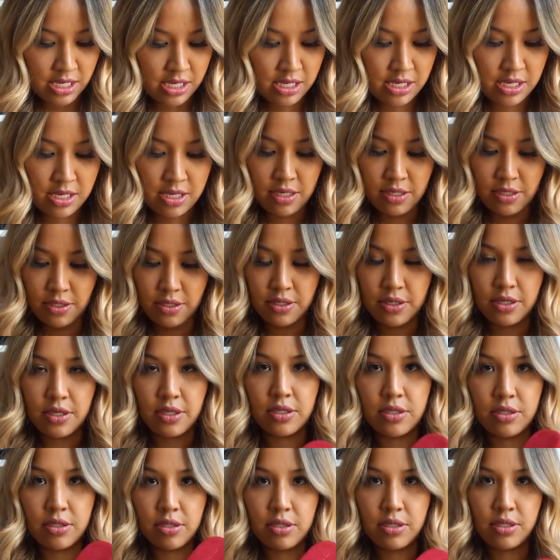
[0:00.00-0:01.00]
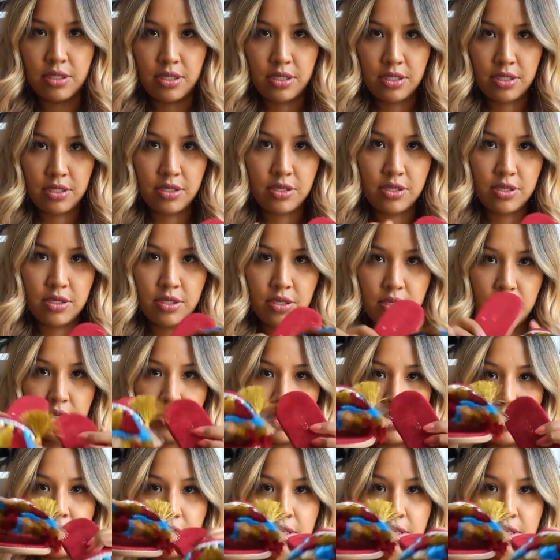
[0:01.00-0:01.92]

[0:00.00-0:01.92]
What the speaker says: No one is speaking in this clip.